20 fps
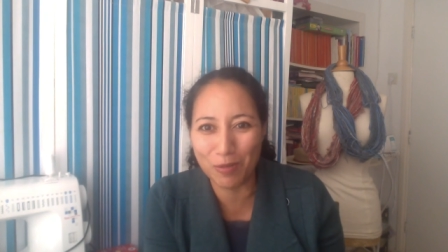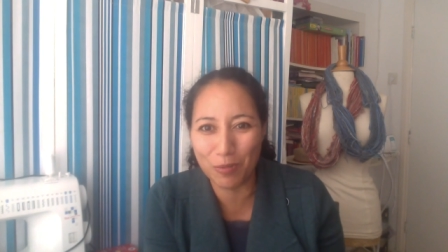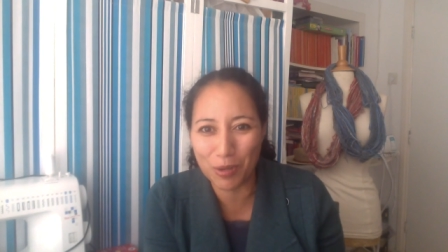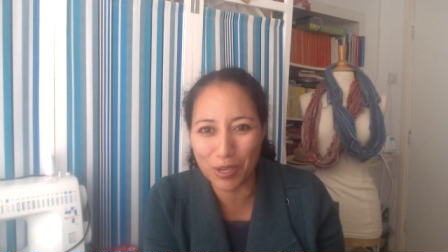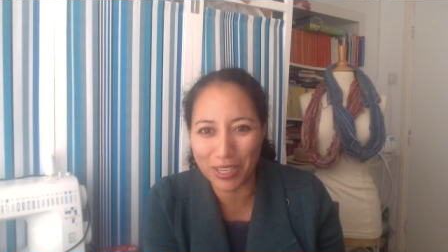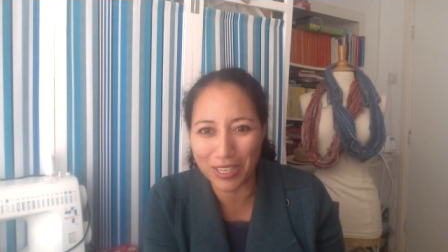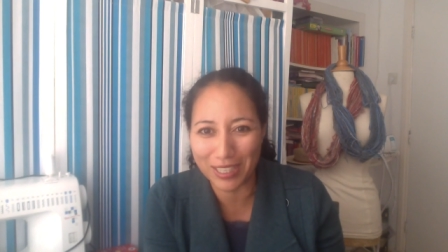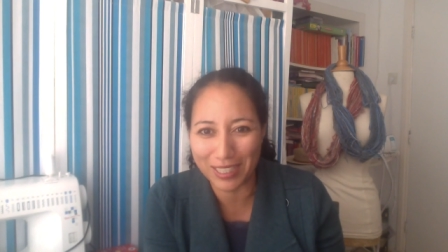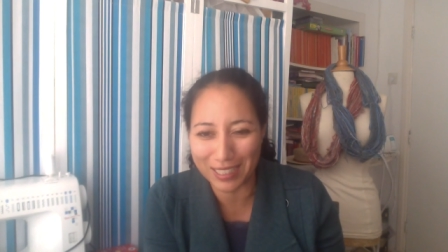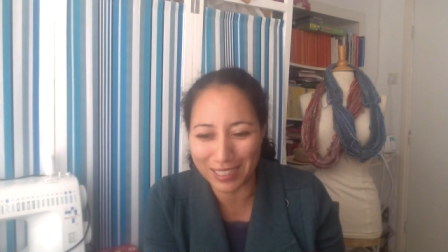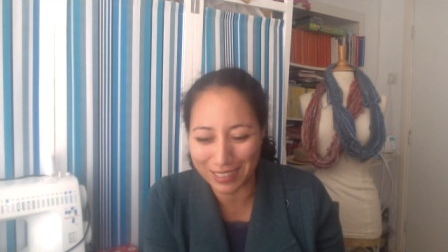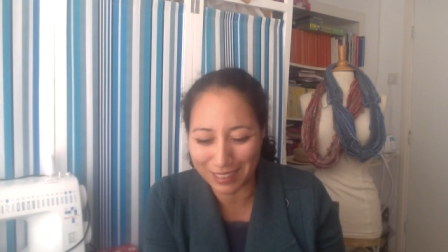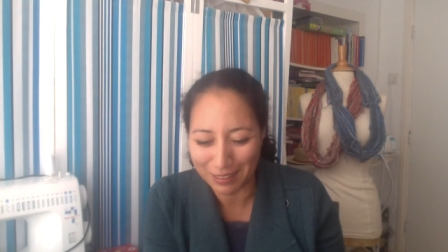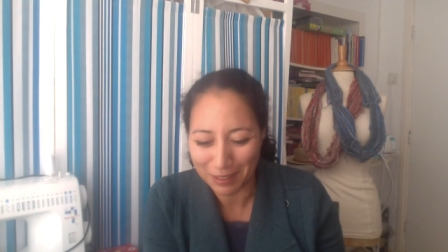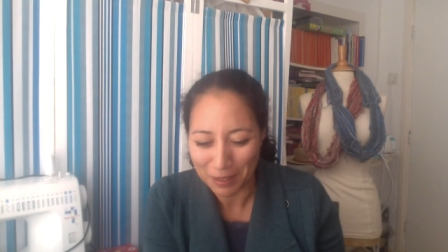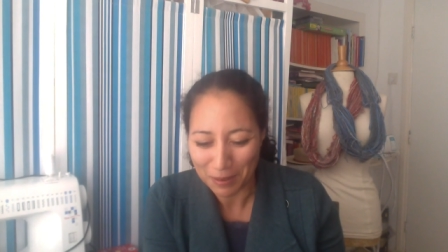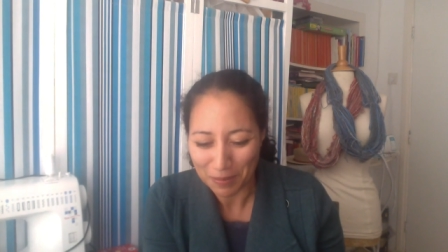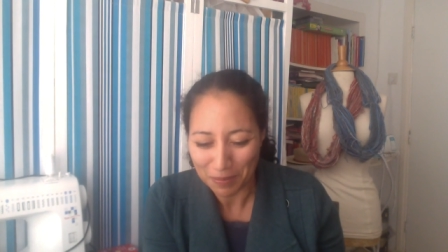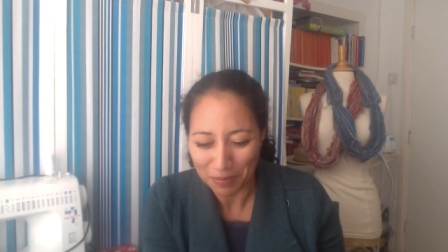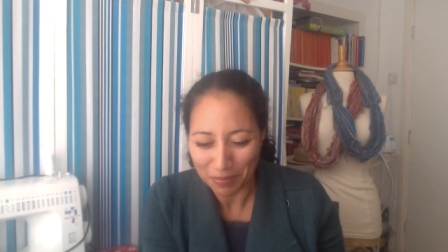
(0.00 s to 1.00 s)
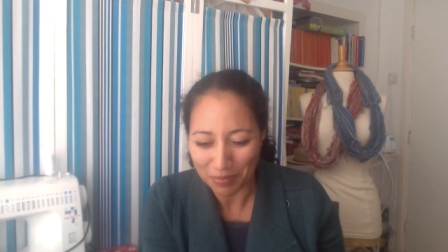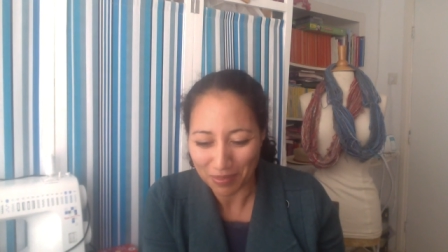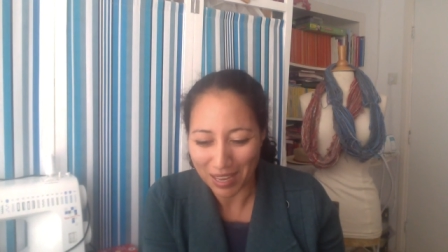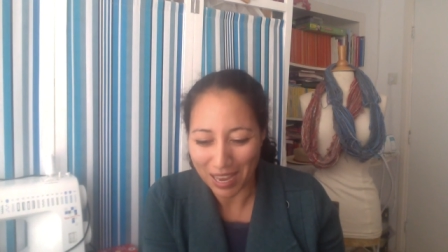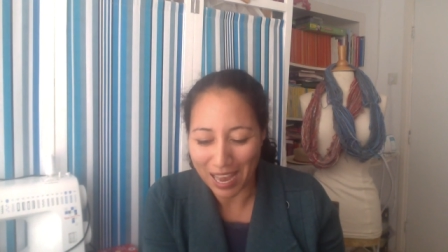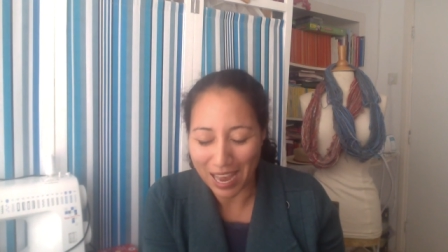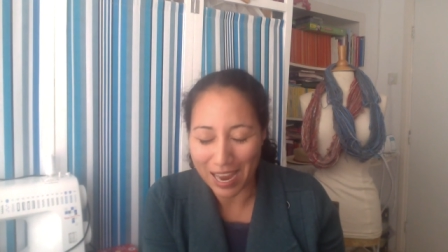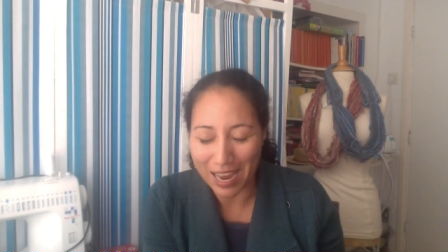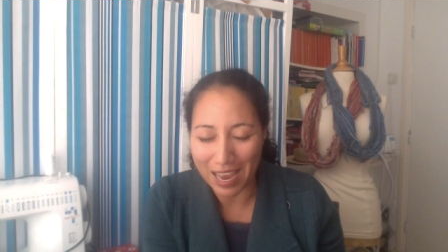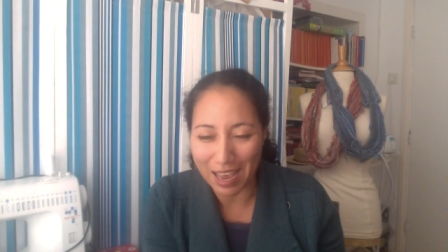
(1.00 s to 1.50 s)
what I
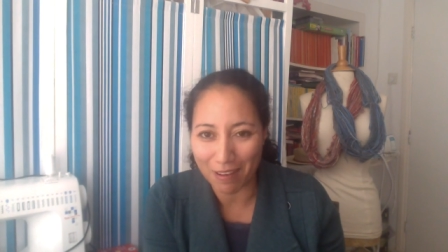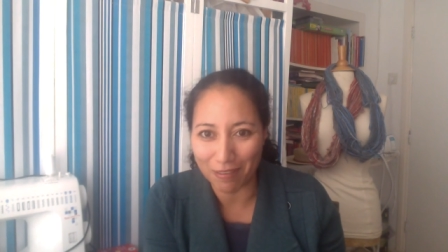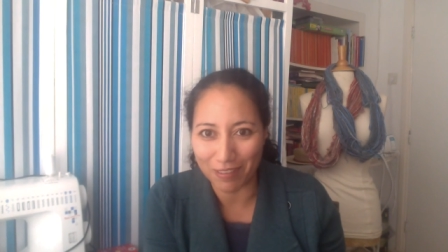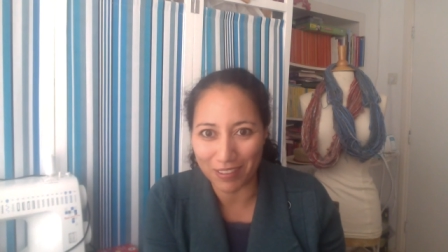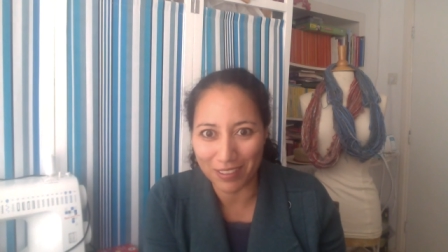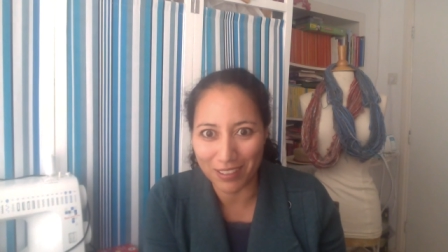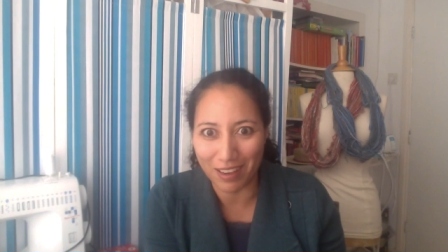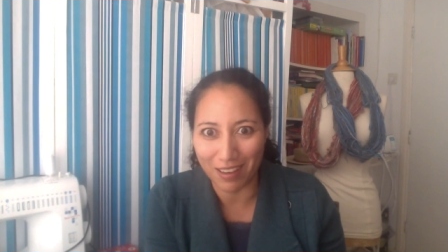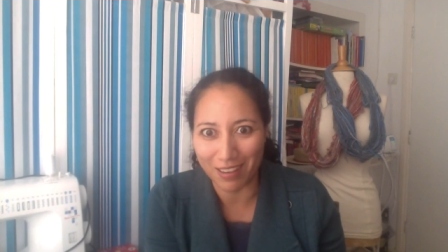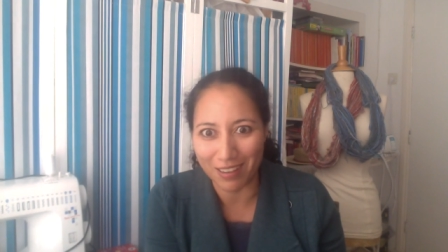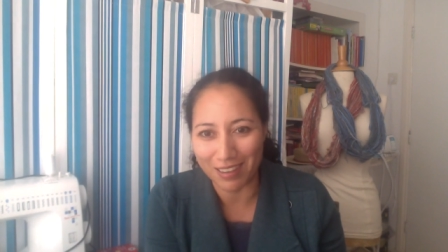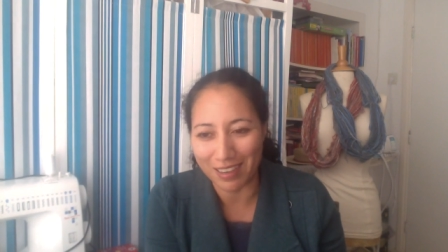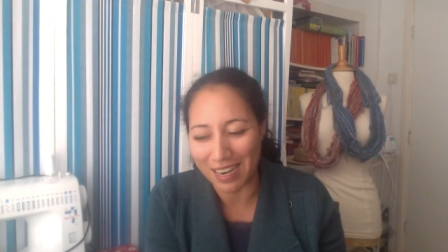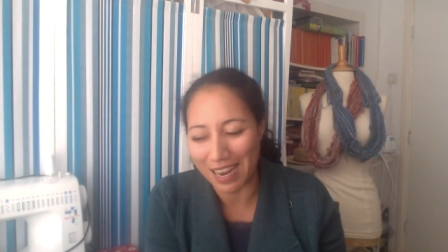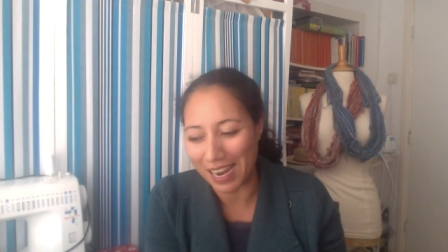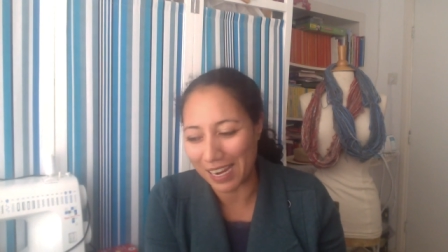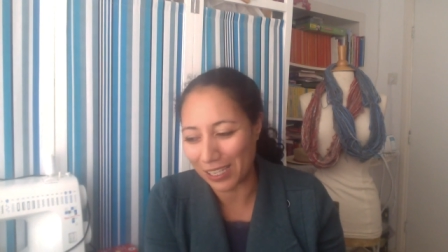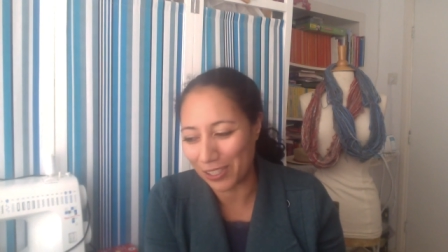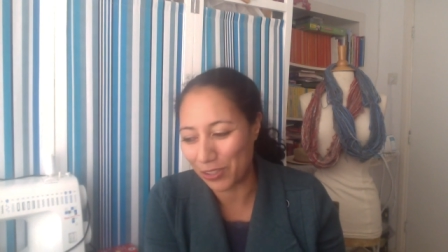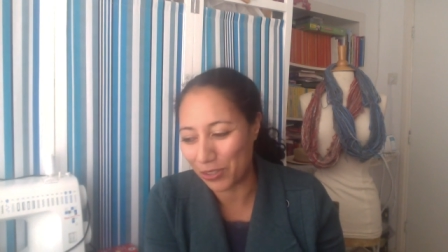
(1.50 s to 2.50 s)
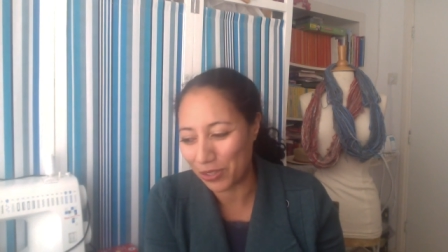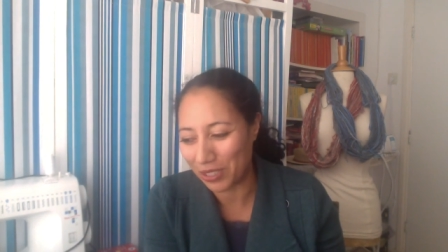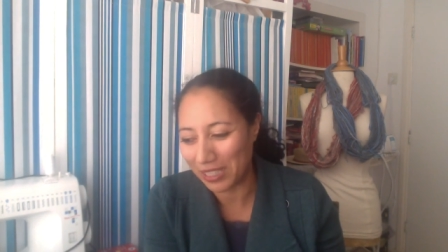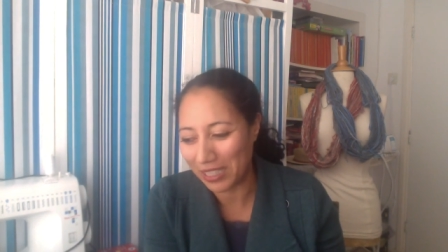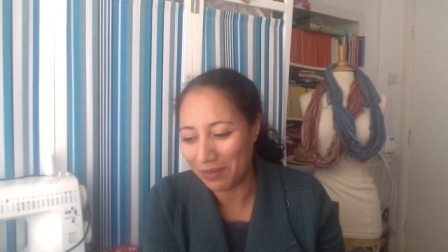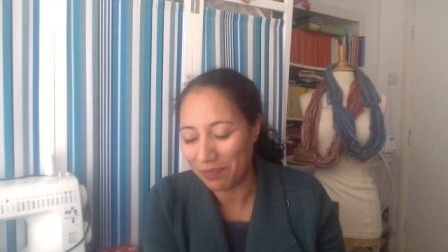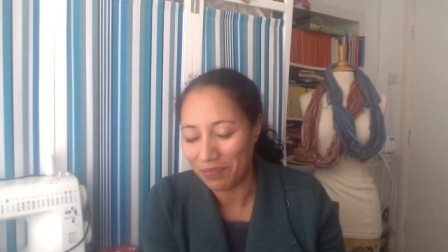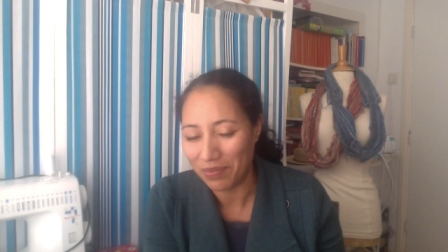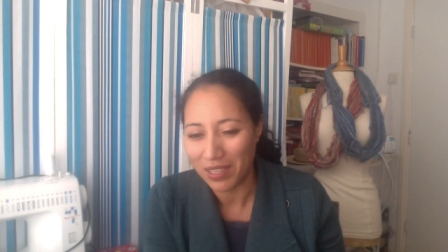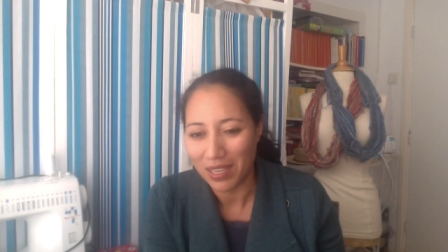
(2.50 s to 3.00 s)
have done, actually.